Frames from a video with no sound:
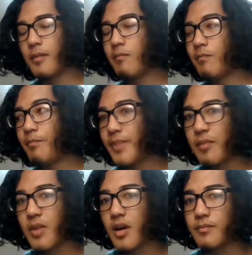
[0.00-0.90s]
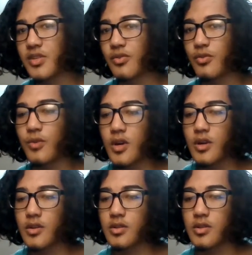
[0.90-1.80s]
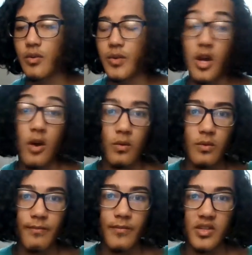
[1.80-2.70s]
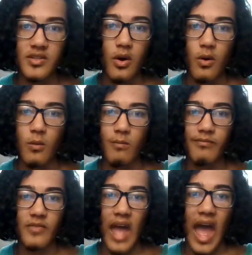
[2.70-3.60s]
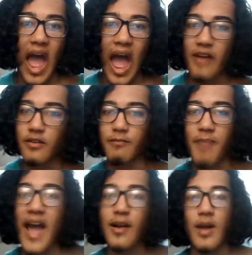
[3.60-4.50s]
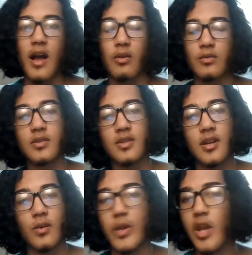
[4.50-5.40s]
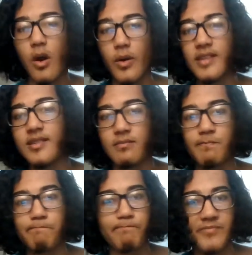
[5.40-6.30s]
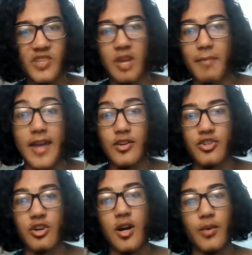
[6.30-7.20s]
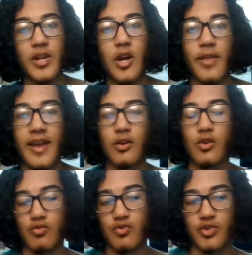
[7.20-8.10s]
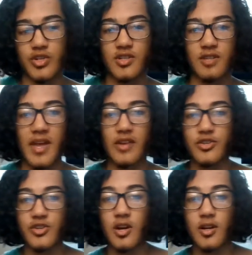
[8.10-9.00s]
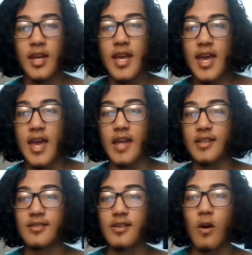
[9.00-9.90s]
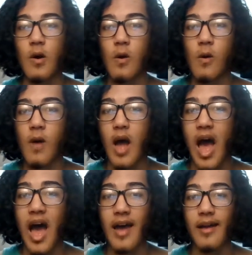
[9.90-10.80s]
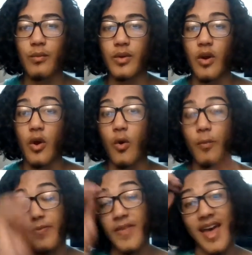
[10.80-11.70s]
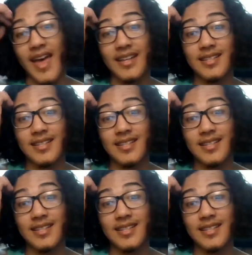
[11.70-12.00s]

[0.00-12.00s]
Big Mom's crew. So we know. So out of background, we know he's Commander Strong. We know that Aruj is Commander Strong. And so I would hope that